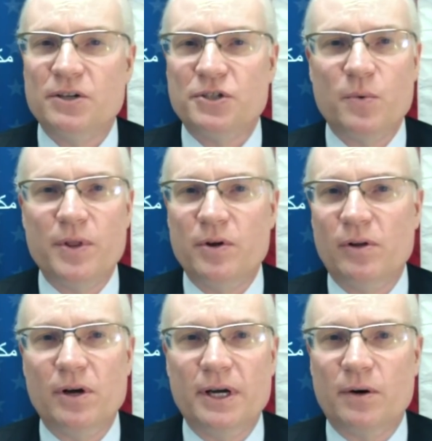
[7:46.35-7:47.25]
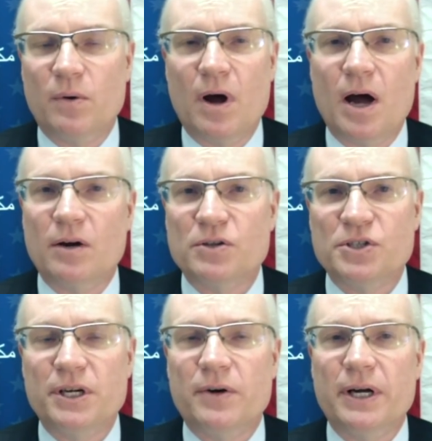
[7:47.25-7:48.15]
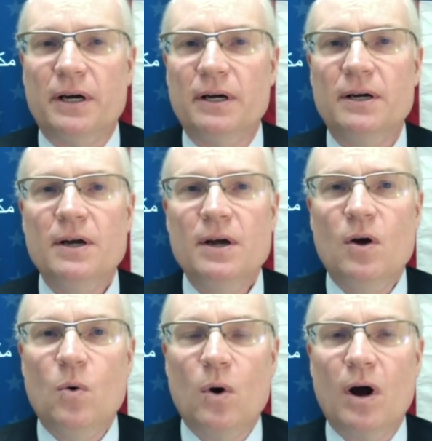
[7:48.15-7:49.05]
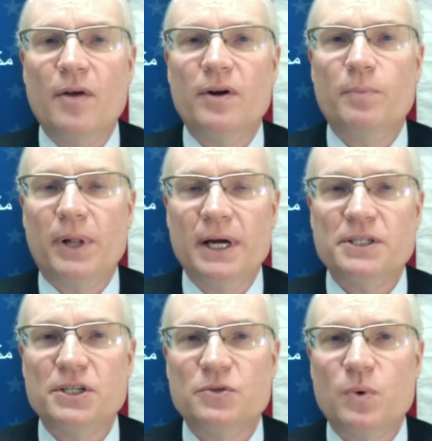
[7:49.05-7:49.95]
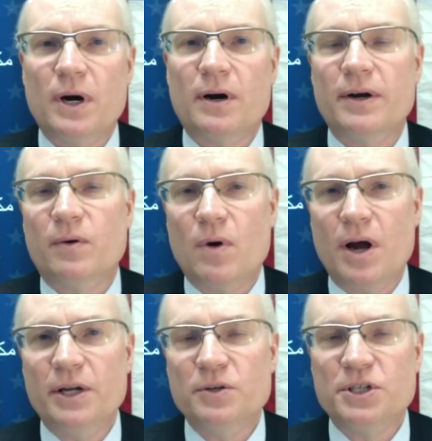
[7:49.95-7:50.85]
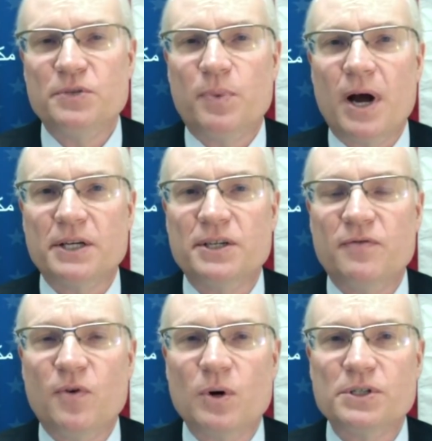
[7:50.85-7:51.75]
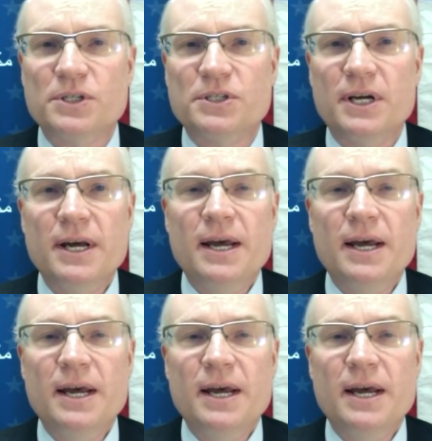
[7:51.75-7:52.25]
So whether you look at Iraq or Syria or other places where Iran uses proxy forces,